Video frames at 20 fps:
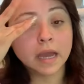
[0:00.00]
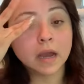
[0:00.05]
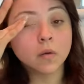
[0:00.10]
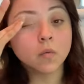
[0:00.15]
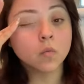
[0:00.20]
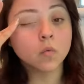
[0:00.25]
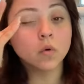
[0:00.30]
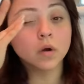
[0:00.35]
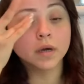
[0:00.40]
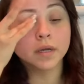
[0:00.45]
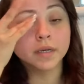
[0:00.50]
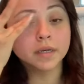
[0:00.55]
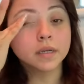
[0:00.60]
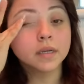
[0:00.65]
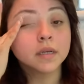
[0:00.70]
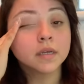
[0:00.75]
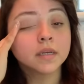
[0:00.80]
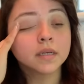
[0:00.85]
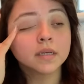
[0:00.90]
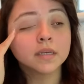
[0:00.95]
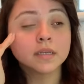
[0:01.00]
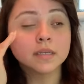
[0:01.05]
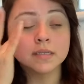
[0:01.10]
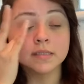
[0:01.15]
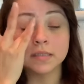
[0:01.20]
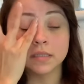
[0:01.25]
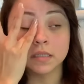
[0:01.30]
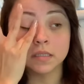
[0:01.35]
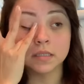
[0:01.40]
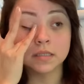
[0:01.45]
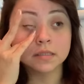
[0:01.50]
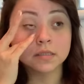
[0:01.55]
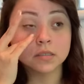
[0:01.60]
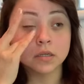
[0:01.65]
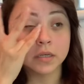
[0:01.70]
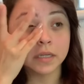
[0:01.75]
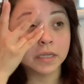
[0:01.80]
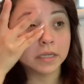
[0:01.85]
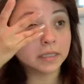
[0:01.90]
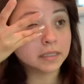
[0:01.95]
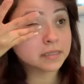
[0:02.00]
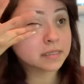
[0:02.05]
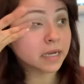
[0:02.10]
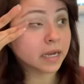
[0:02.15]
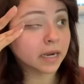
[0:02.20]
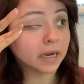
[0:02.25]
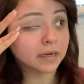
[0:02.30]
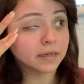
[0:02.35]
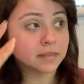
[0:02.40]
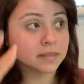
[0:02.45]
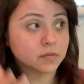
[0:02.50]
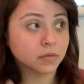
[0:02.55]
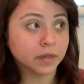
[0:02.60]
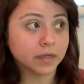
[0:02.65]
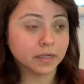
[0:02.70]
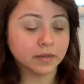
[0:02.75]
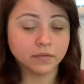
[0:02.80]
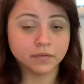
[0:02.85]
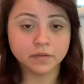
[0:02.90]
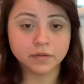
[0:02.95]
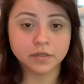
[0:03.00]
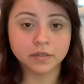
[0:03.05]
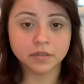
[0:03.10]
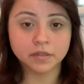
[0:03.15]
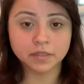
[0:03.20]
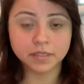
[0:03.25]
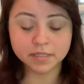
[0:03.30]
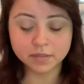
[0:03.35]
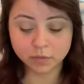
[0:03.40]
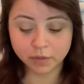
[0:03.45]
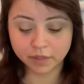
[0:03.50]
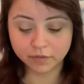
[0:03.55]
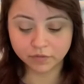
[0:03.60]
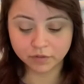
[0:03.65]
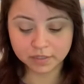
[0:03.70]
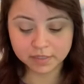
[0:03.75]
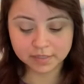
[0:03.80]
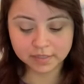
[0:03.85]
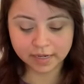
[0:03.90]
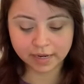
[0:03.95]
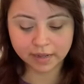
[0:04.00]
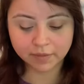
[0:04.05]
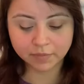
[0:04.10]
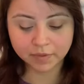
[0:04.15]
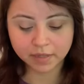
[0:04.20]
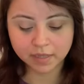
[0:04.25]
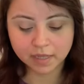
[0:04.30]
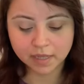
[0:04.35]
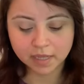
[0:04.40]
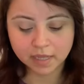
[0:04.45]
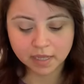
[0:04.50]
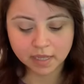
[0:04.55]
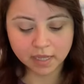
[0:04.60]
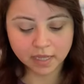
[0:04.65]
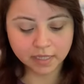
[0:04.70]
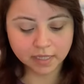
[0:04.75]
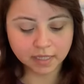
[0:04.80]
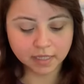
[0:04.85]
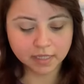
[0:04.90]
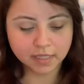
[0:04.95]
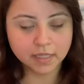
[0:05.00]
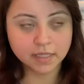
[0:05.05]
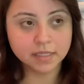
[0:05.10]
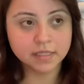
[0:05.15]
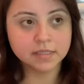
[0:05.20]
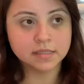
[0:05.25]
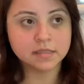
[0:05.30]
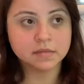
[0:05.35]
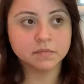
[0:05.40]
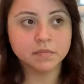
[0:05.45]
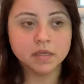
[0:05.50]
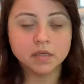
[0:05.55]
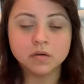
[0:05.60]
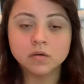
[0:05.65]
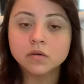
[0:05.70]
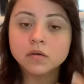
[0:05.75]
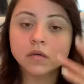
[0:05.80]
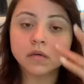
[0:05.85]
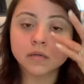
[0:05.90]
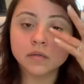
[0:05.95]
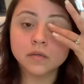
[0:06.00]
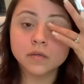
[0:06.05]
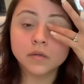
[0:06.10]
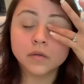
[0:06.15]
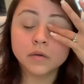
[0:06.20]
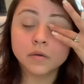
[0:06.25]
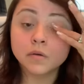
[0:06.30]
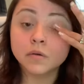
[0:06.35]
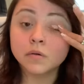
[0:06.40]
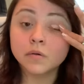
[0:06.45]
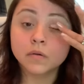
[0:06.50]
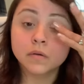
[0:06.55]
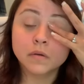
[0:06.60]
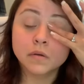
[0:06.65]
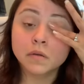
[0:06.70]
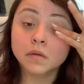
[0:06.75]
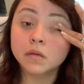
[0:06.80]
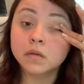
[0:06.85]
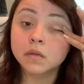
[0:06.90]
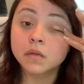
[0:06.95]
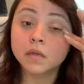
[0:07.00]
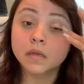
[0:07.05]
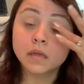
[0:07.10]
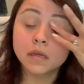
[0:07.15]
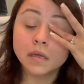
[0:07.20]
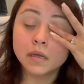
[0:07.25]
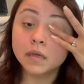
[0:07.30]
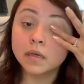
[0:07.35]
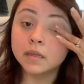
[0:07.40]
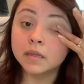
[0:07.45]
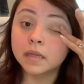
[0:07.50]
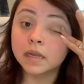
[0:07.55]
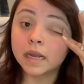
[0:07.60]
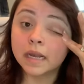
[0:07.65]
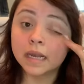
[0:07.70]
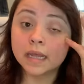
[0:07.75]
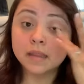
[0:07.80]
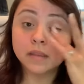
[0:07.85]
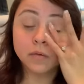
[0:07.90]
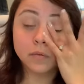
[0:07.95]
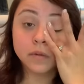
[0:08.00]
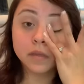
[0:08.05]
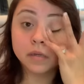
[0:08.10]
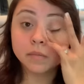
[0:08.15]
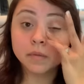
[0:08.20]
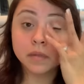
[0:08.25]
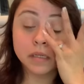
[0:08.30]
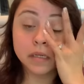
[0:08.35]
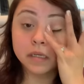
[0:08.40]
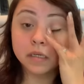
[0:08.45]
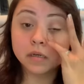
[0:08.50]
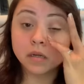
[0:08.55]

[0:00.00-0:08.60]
at one, he's gonna start getting tired. It's ready for, he's ready for his nap. I get his milk, you know, and then I lay there with him and then he